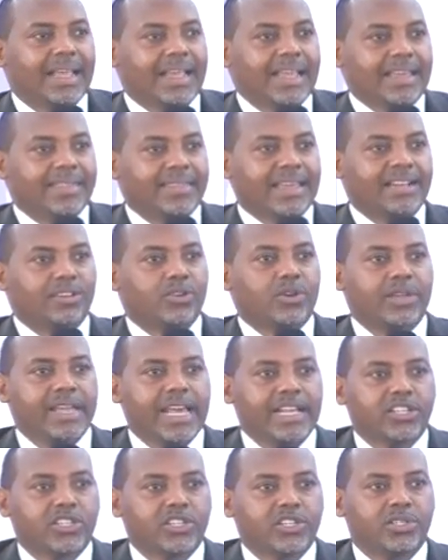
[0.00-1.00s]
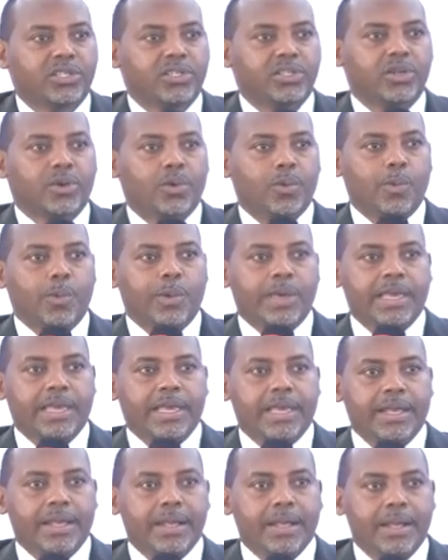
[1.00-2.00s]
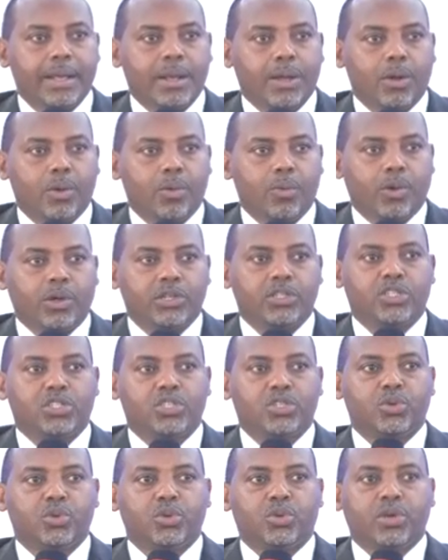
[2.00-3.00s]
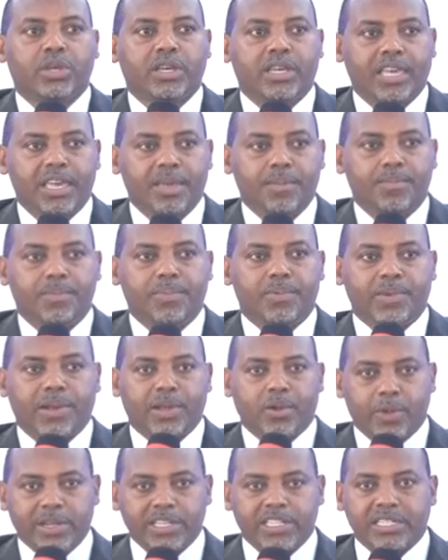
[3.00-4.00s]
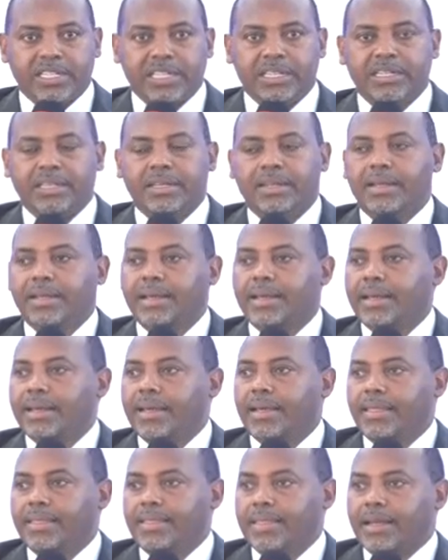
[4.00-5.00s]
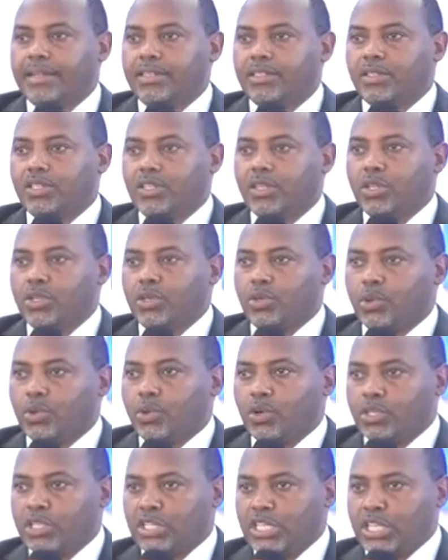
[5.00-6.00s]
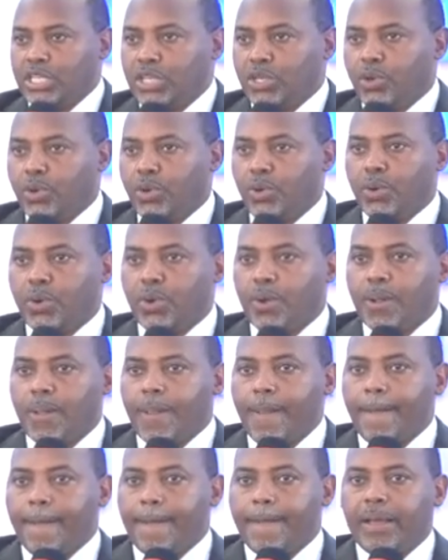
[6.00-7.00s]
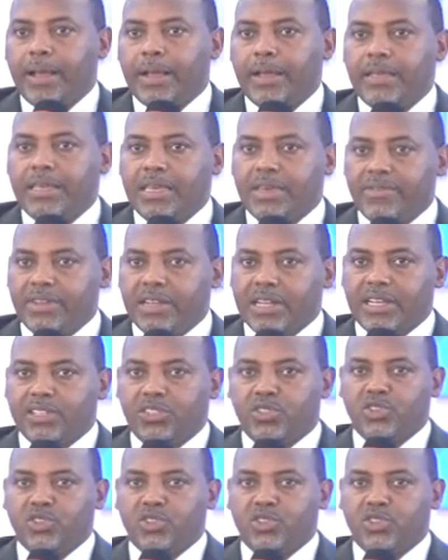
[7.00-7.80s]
In that connection, we want to keep requesting that you continue giving us